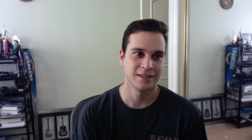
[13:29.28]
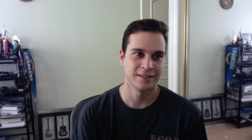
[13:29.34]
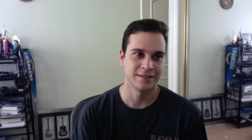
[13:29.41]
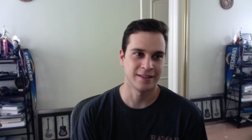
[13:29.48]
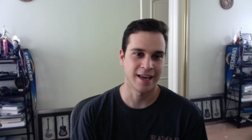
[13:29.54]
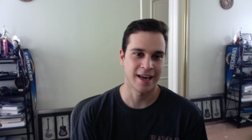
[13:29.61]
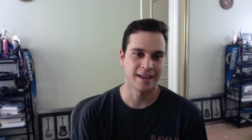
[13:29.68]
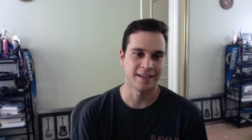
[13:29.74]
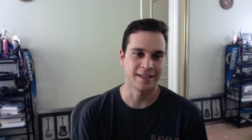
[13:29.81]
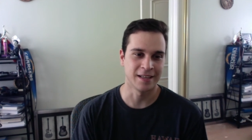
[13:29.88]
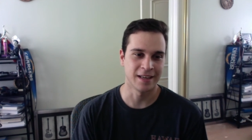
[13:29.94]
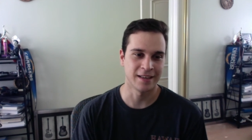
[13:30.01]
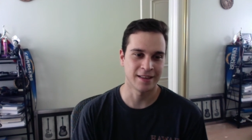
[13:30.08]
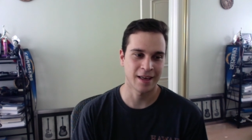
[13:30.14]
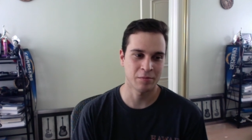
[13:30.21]
that
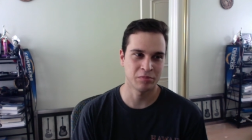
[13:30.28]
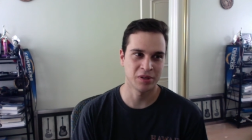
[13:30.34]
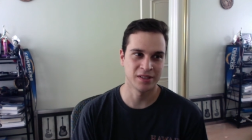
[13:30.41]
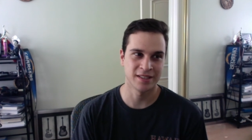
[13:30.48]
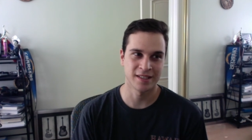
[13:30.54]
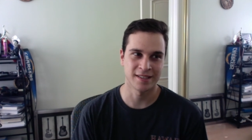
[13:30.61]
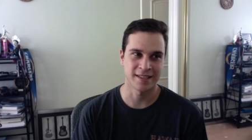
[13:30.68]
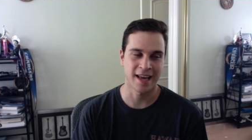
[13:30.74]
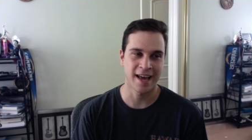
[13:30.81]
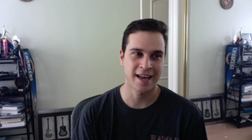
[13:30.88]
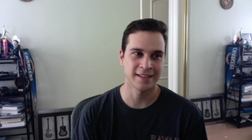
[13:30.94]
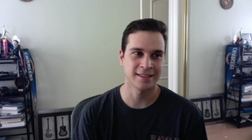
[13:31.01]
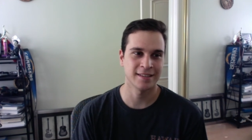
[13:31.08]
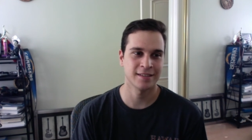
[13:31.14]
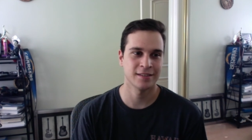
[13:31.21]
is, that puts us
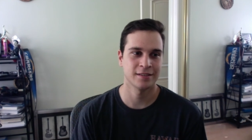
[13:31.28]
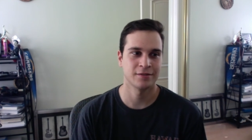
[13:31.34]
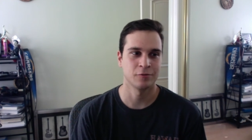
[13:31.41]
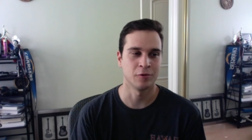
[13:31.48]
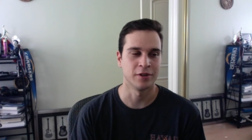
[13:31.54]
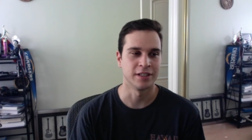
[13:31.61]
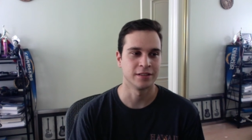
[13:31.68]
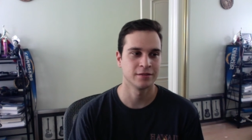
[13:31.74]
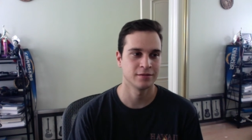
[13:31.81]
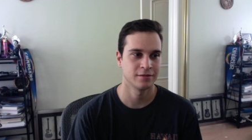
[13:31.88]
at what,